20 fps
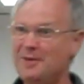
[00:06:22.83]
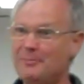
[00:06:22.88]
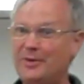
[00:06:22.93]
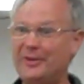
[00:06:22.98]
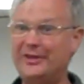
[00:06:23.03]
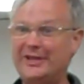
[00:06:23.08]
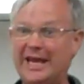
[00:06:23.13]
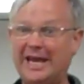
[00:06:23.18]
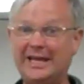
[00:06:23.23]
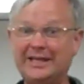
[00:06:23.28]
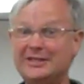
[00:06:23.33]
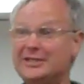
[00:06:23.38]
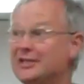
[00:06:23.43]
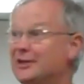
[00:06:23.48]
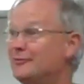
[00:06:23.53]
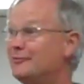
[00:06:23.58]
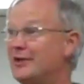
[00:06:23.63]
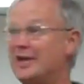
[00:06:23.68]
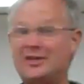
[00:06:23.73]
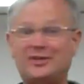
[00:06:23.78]
But the
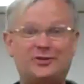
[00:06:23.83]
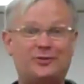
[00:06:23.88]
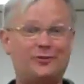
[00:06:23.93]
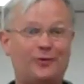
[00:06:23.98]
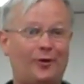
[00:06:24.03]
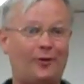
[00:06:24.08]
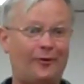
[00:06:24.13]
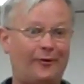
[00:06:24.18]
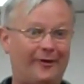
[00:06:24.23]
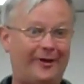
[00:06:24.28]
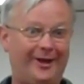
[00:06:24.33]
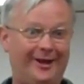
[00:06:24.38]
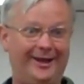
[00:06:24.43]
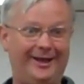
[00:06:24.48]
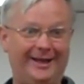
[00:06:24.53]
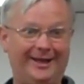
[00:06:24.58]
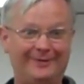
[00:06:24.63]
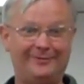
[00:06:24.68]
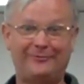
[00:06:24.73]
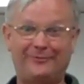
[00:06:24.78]
Indian restaurant,
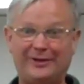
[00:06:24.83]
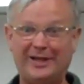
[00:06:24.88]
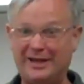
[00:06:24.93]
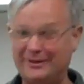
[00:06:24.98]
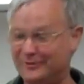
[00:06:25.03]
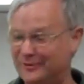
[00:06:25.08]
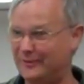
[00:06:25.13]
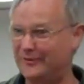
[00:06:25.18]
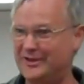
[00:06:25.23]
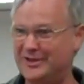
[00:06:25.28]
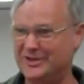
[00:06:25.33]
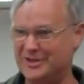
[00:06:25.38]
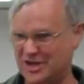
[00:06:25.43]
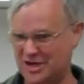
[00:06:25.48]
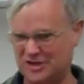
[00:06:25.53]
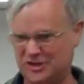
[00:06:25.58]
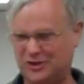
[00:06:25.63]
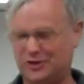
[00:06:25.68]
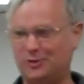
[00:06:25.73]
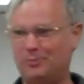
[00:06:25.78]
flavour of
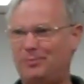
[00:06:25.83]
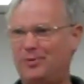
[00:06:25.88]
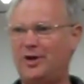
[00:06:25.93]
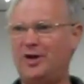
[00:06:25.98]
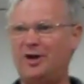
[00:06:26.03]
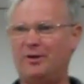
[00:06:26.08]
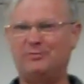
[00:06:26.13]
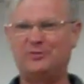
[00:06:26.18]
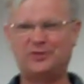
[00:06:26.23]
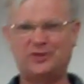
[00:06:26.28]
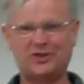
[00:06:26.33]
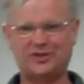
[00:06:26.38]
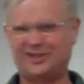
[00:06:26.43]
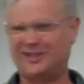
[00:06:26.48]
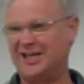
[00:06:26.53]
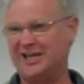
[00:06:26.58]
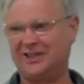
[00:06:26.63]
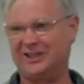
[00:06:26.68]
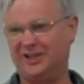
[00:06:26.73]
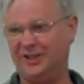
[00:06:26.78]
India, superb, just
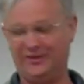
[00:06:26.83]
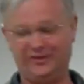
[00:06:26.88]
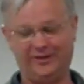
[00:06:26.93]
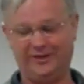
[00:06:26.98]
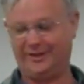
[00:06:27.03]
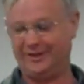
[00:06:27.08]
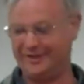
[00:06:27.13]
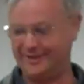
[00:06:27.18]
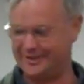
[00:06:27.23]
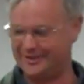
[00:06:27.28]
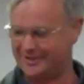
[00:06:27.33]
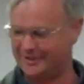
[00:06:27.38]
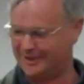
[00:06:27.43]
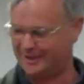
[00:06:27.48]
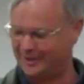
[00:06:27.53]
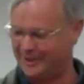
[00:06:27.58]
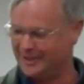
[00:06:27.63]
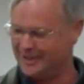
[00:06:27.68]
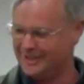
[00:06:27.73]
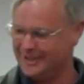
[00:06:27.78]
like London, and it's
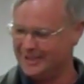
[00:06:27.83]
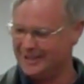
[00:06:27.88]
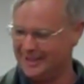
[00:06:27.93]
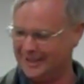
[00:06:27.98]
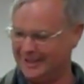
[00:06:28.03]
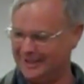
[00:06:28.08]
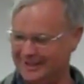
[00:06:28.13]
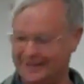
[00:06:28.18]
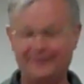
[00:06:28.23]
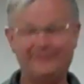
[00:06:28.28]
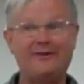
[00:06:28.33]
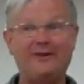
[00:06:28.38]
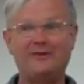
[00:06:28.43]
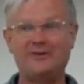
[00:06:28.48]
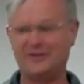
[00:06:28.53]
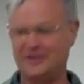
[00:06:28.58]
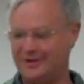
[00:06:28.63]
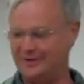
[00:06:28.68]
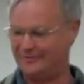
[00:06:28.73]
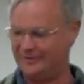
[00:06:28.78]
at a
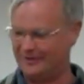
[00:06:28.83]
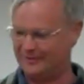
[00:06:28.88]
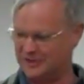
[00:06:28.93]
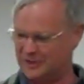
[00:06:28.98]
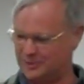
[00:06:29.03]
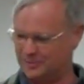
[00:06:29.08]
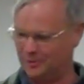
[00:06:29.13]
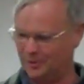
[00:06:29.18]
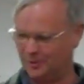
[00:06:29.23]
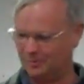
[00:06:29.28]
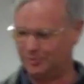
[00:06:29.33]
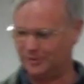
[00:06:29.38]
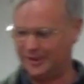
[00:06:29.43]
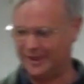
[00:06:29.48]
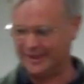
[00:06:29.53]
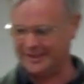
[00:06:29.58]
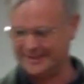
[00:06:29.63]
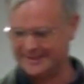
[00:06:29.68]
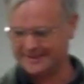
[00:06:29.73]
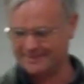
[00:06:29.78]
very small
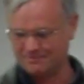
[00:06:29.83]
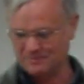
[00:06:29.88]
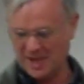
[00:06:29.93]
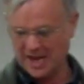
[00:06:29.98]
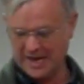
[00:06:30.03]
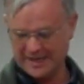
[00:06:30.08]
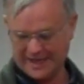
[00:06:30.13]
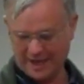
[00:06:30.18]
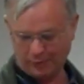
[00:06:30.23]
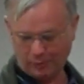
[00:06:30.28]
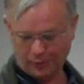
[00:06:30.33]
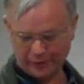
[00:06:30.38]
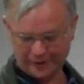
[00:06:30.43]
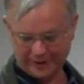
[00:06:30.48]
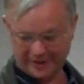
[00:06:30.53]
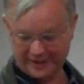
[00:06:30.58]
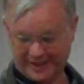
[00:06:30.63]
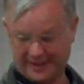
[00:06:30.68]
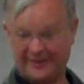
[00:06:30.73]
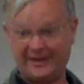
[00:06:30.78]
price.
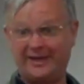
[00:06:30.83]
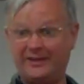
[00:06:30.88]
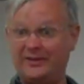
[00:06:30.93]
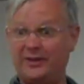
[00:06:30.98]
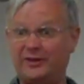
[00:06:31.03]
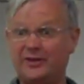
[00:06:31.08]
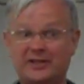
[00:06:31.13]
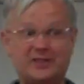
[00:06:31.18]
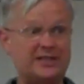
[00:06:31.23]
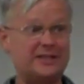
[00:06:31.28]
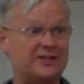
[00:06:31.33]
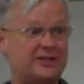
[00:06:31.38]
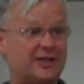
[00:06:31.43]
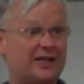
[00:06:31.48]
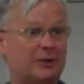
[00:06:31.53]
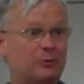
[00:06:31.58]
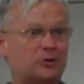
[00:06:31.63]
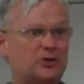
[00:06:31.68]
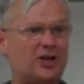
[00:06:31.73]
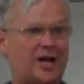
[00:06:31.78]
Now, they're the things,
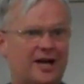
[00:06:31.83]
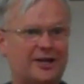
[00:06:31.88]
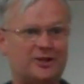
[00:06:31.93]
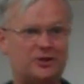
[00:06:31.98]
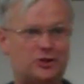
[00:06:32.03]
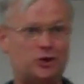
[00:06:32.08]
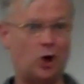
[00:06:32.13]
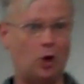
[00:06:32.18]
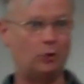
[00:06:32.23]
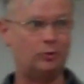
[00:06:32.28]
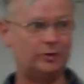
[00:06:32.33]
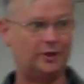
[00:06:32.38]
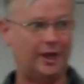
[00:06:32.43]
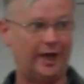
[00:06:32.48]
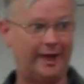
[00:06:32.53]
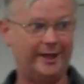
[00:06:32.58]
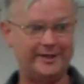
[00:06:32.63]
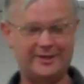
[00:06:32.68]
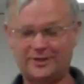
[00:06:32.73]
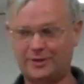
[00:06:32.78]
incidentally, which I don't
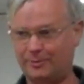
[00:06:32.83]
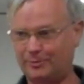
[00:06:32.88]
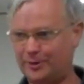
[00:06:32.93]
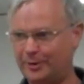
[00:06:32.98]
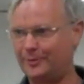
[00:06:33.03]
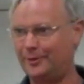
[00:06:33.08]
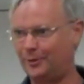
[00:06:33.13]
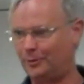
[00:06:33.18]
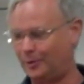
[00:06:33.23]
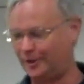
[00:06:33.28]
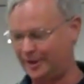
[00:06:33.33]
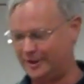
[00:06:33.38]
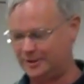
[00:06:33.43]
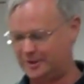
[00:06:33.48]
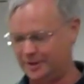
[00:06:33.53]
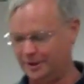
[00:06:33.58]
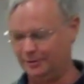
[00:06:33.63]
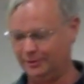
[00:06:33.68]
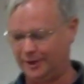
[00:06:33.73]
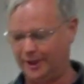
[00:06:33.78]
like, so I'm coming on to what I
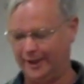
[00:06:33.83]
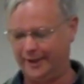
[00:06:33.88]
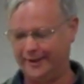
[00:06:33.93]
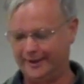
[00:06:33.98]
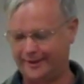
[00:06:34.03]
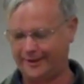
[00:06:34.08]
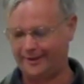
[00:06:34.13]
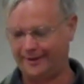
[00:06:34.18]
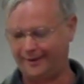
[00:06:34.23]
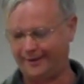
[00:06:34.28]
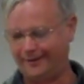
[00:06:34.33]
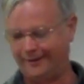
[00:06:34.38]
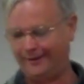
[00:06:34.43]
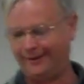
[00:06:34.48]
do like.